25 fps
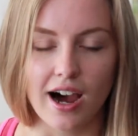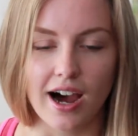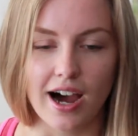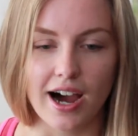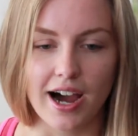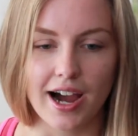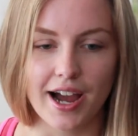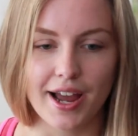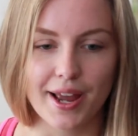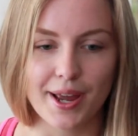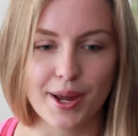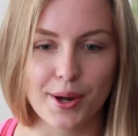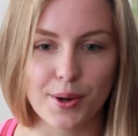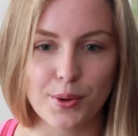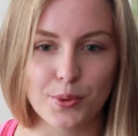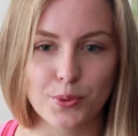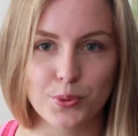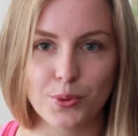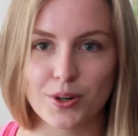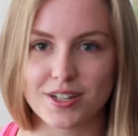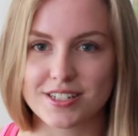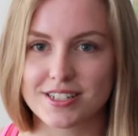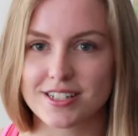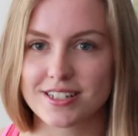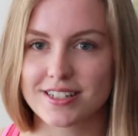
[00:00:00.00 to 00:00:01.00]
I
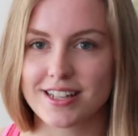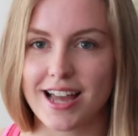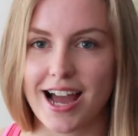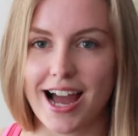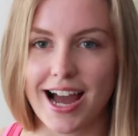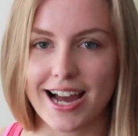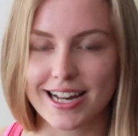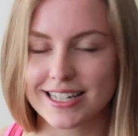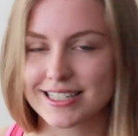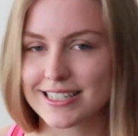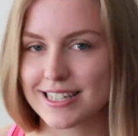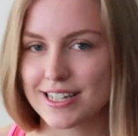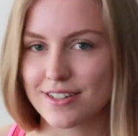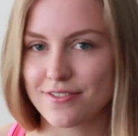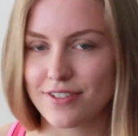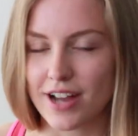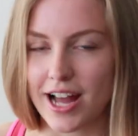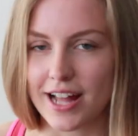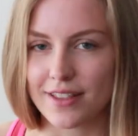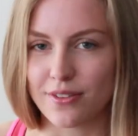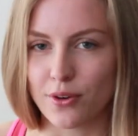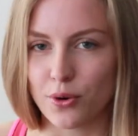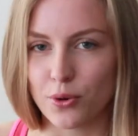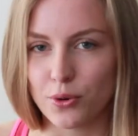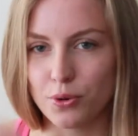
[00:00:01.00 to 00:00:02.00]
wasn't active
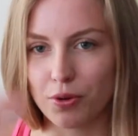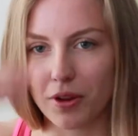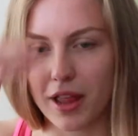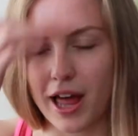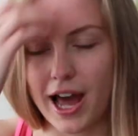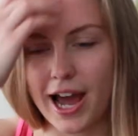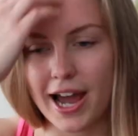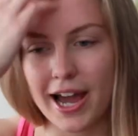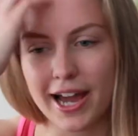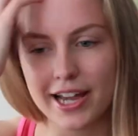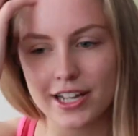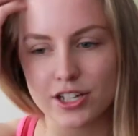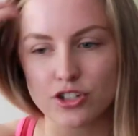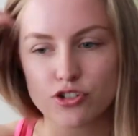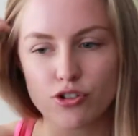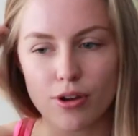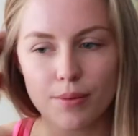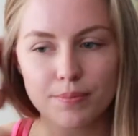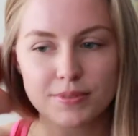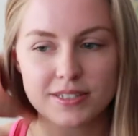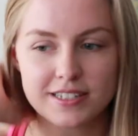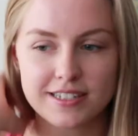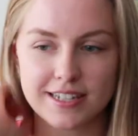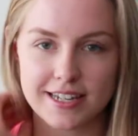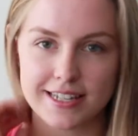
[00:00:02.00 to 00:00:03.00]
at all. I
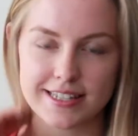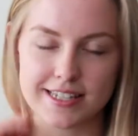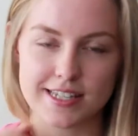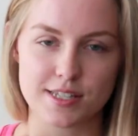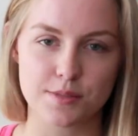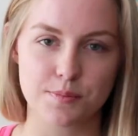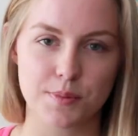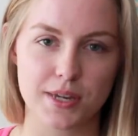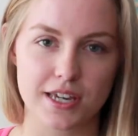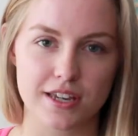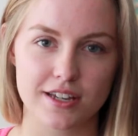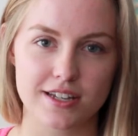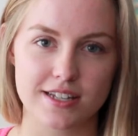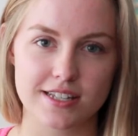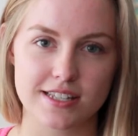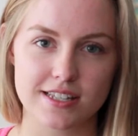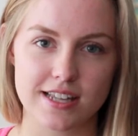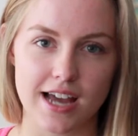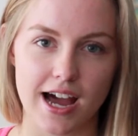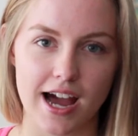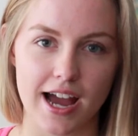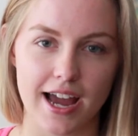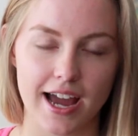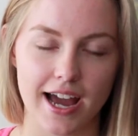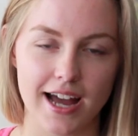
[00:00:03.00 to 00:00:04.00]
dropped tennis because
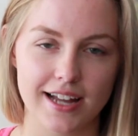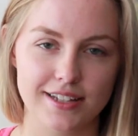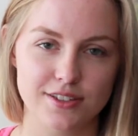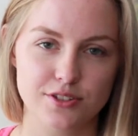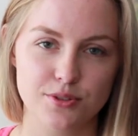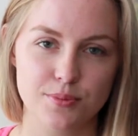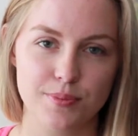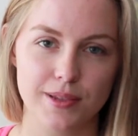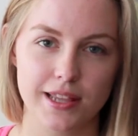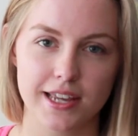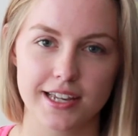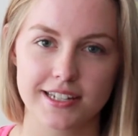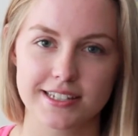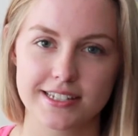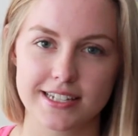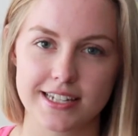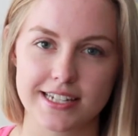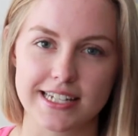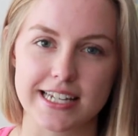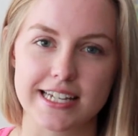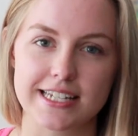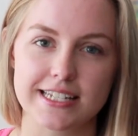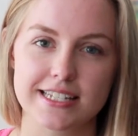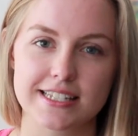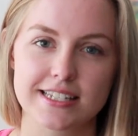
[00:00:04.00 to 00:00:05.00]
I had to play
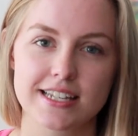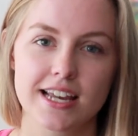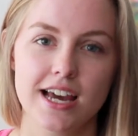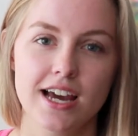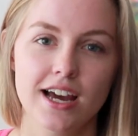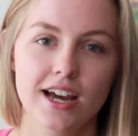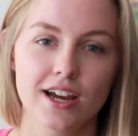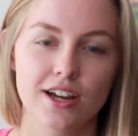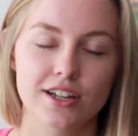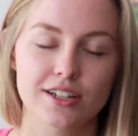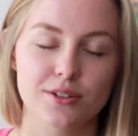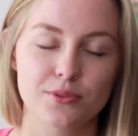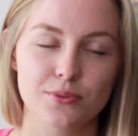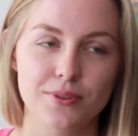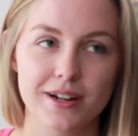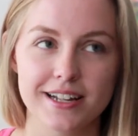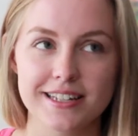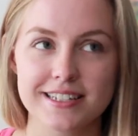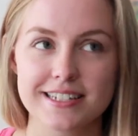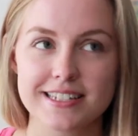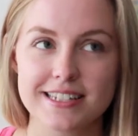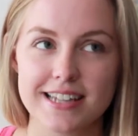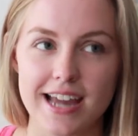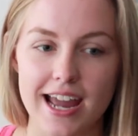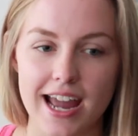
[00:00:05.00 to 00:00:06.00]
tennis
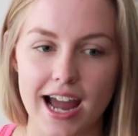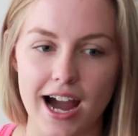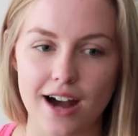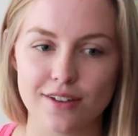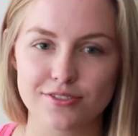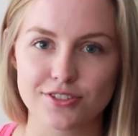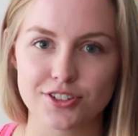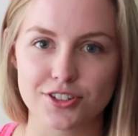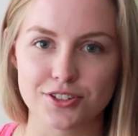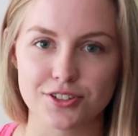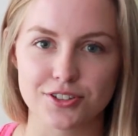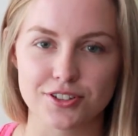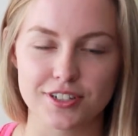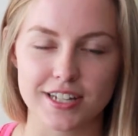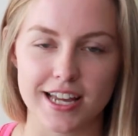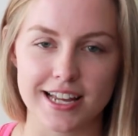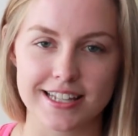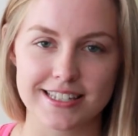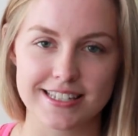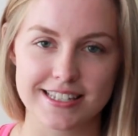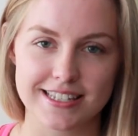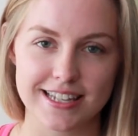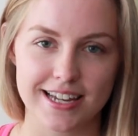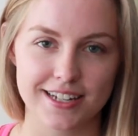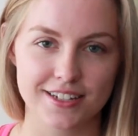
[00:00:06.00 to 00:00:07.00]
Wednesday afternoon
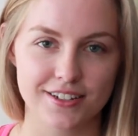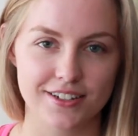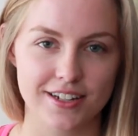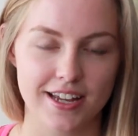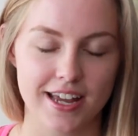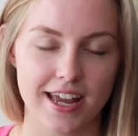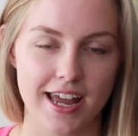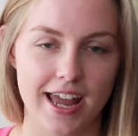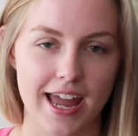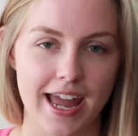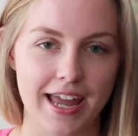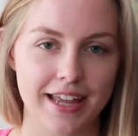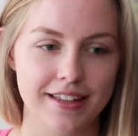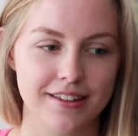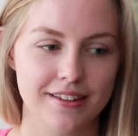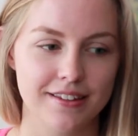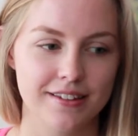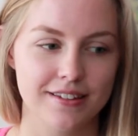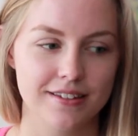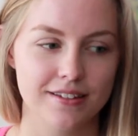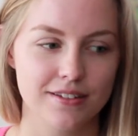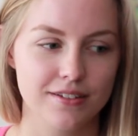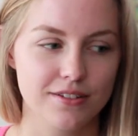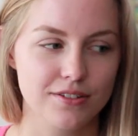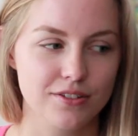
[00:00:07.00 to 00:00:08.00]
and Saturday.
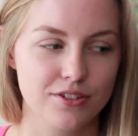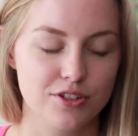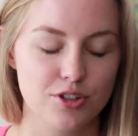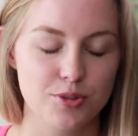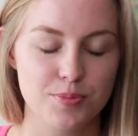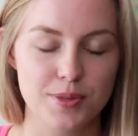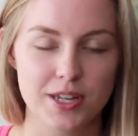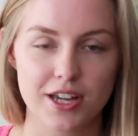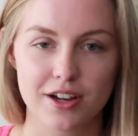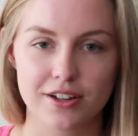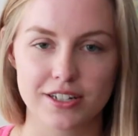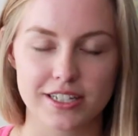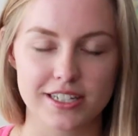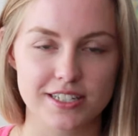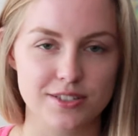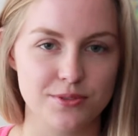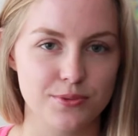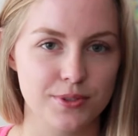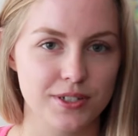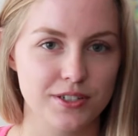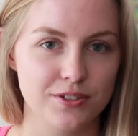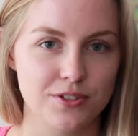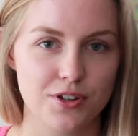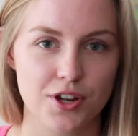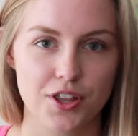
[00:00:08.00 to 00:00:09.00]
And to be honest,
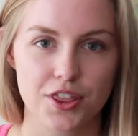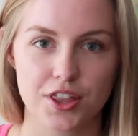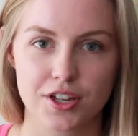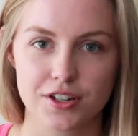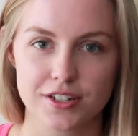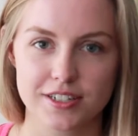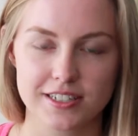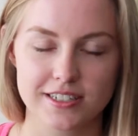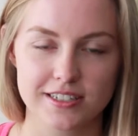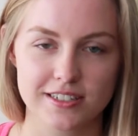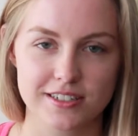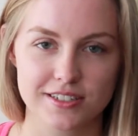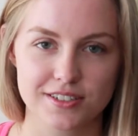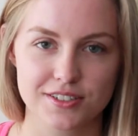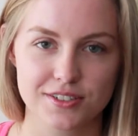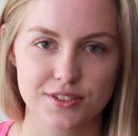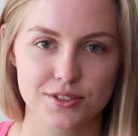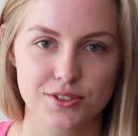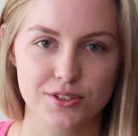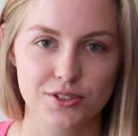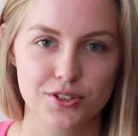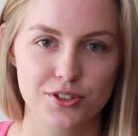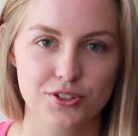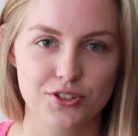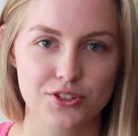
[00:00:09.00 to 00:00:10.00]
when you're 13 years
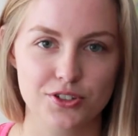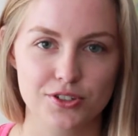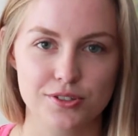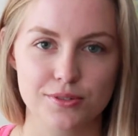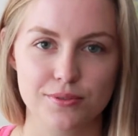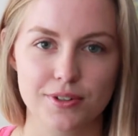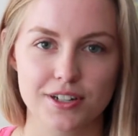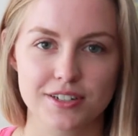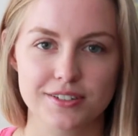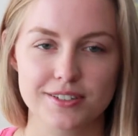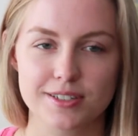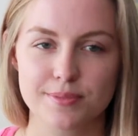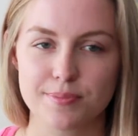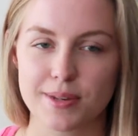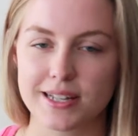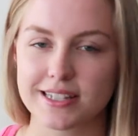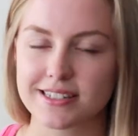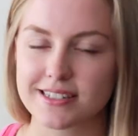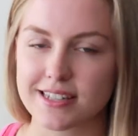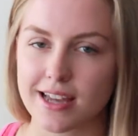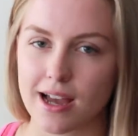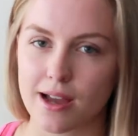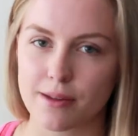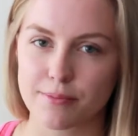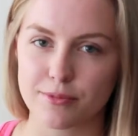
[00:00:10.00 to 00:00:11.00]
old, you just want to
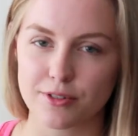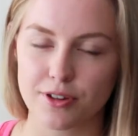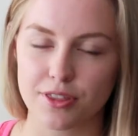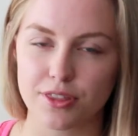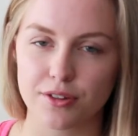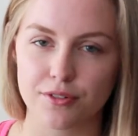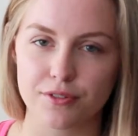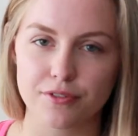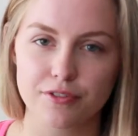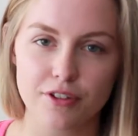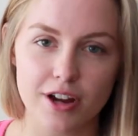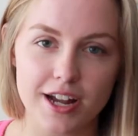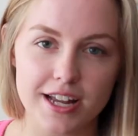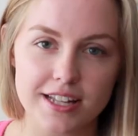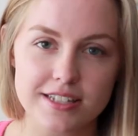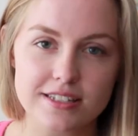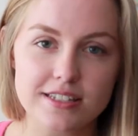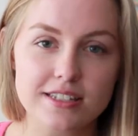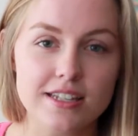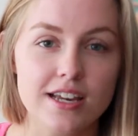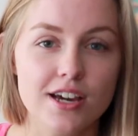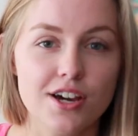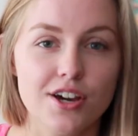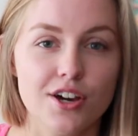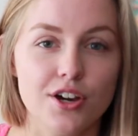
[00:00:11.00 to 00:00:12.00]
spend time with your
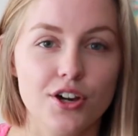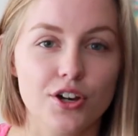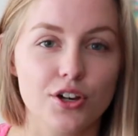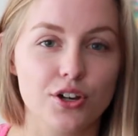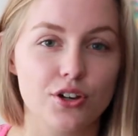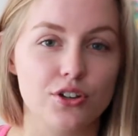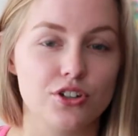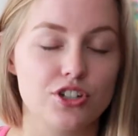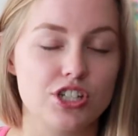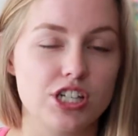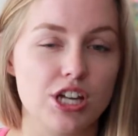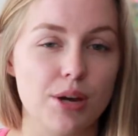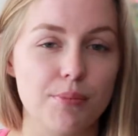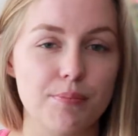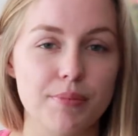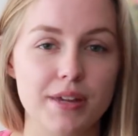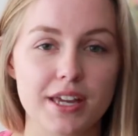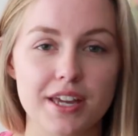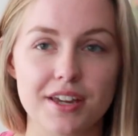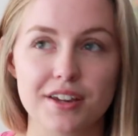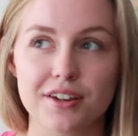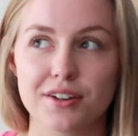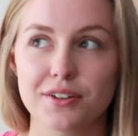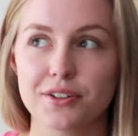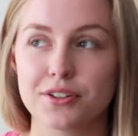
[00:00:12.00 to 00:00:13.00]
friends, go
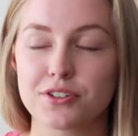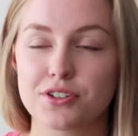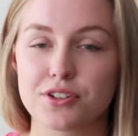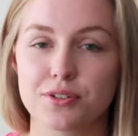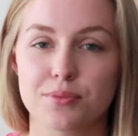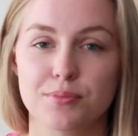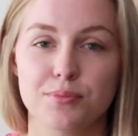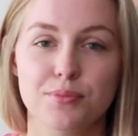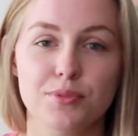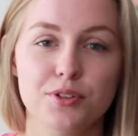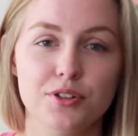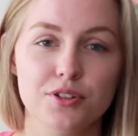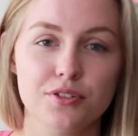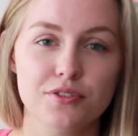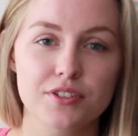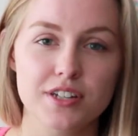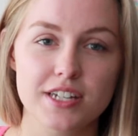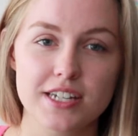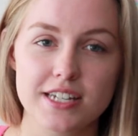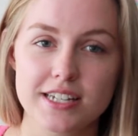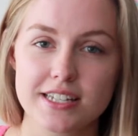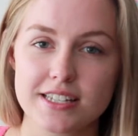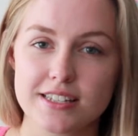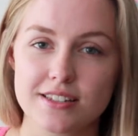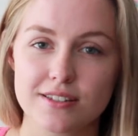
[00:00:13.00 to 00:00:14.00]
shopping, go to the
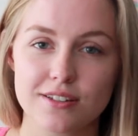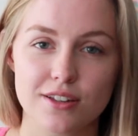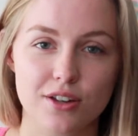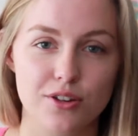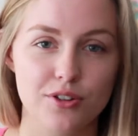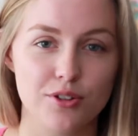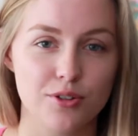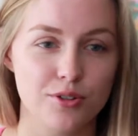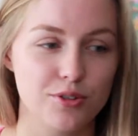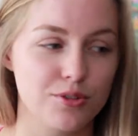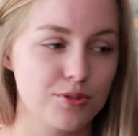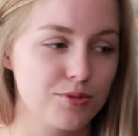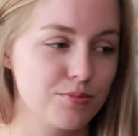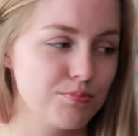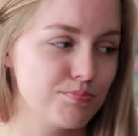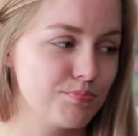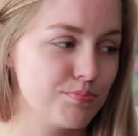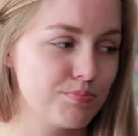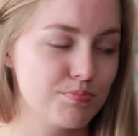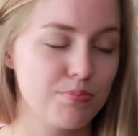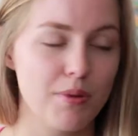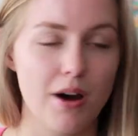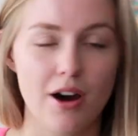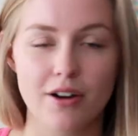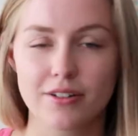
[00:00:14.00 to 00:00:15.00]
movies, go
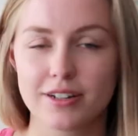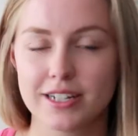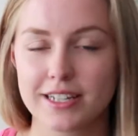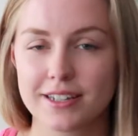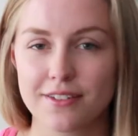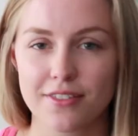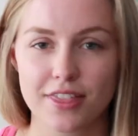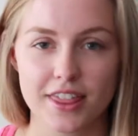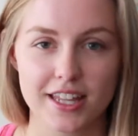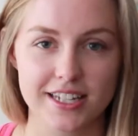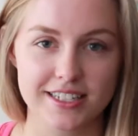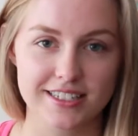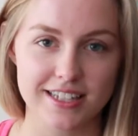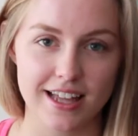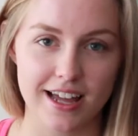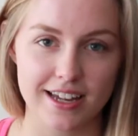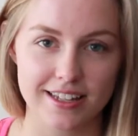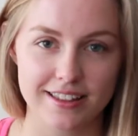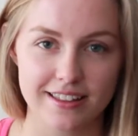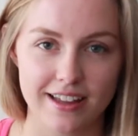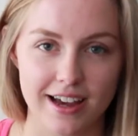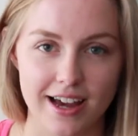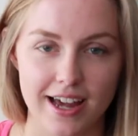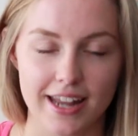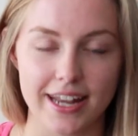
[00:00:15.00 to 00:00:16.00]
bowling, things
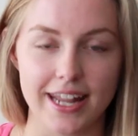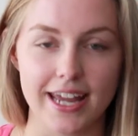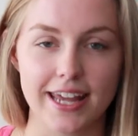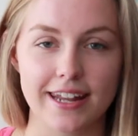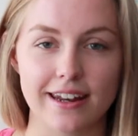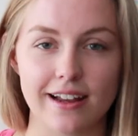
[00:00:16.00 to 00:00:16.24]
like that.